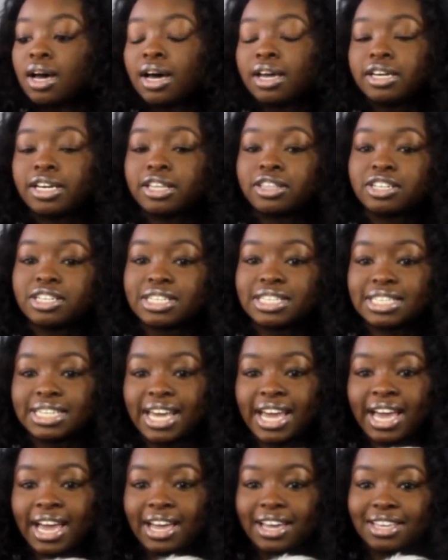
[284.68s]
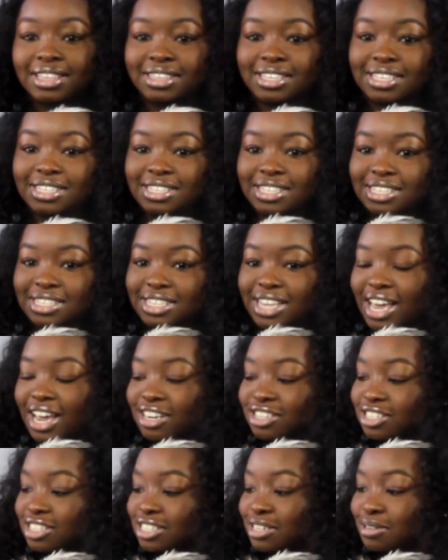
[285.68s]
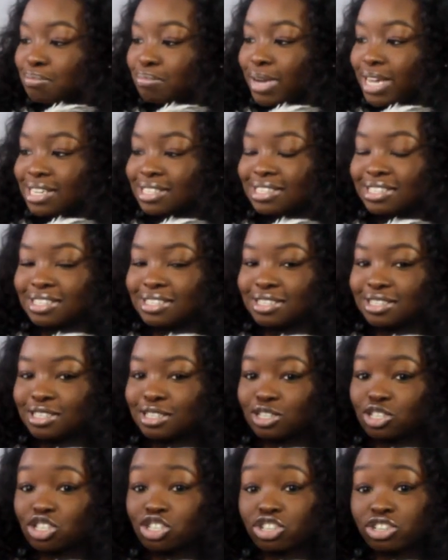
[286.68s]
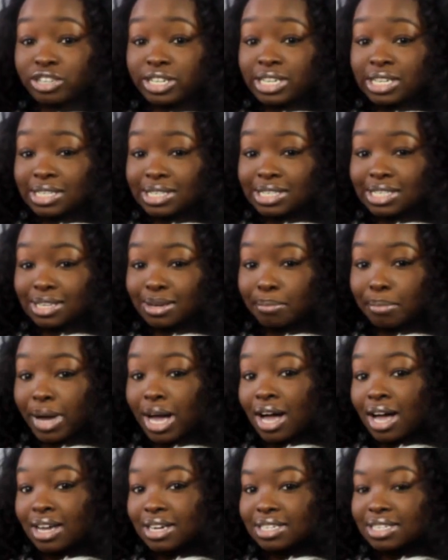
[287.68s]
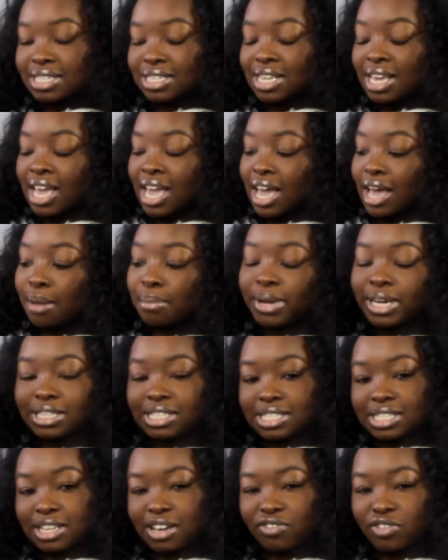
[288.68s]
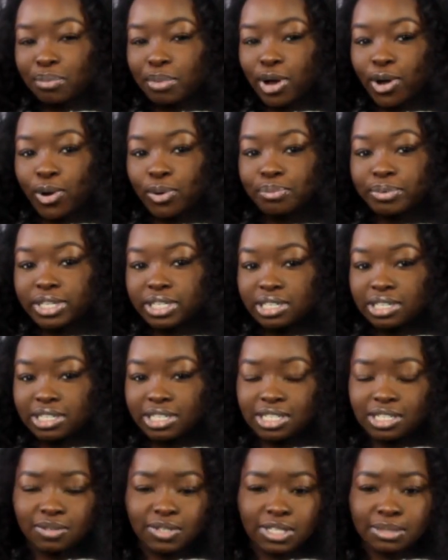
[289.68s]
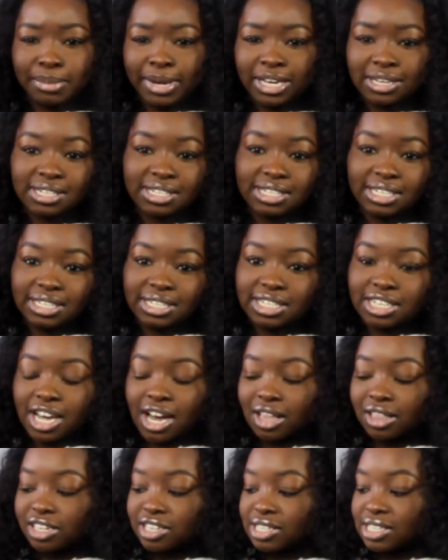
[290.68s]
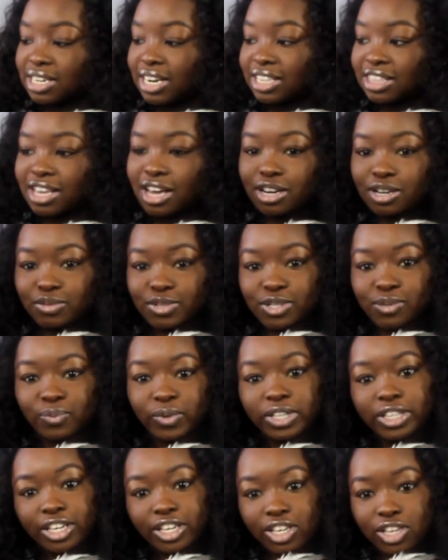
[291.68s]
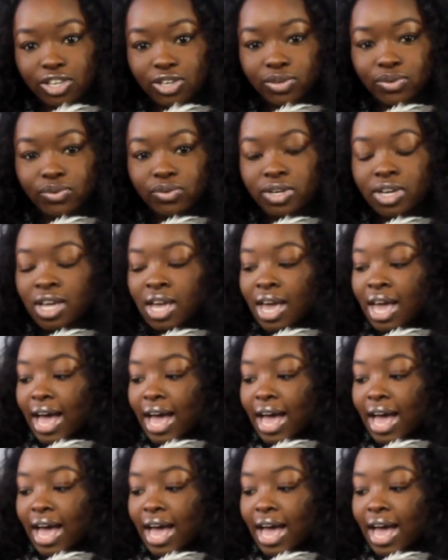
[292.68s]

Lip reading: Another snack, this is actually Mace's treat box. I picked this up from Home Goods. It was about $6 and I thought it was really cute.